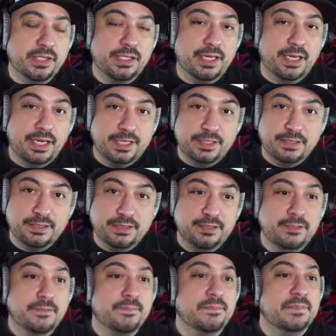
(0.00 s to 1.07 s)
Online.
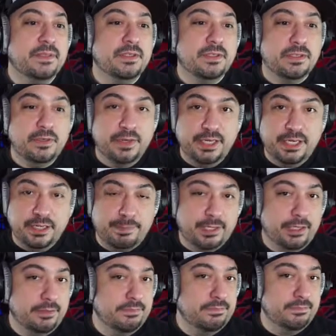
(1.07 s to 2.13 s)
Jod. Yep. You end up
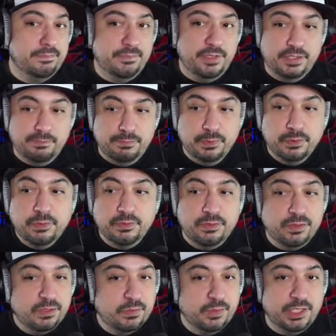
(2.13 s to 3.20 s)
on these
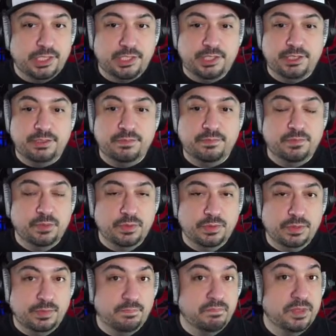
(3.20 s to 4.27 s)
moons, which
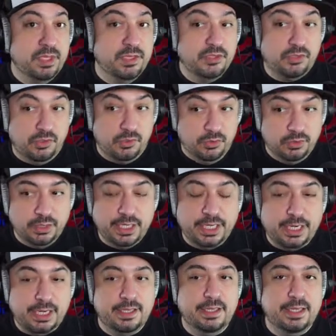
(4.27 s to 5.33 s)
is cool. Like
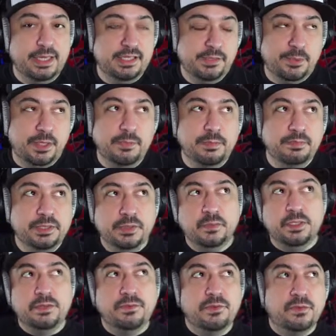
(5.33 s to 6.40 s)
that's probably
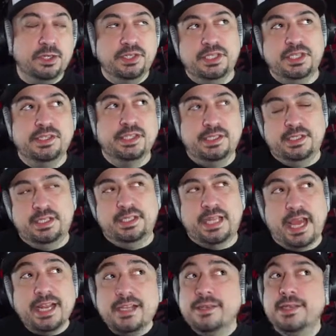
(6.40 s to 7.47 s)
one of the first instances
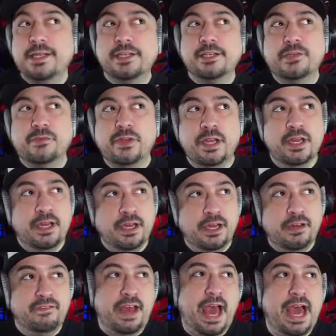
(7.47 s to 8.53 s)
I can think of
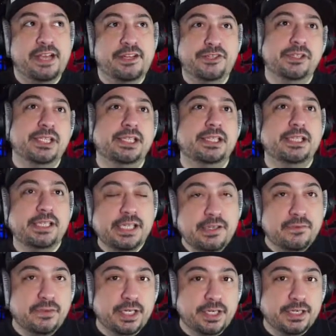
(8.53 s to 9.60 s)
actually
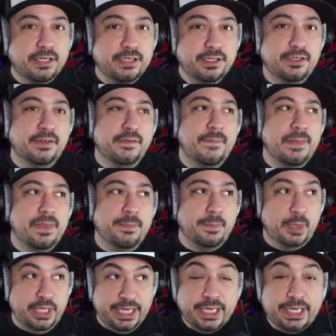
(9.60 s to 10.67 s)
leaving the
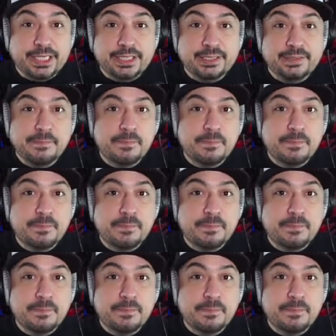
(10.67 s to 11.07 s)
planet.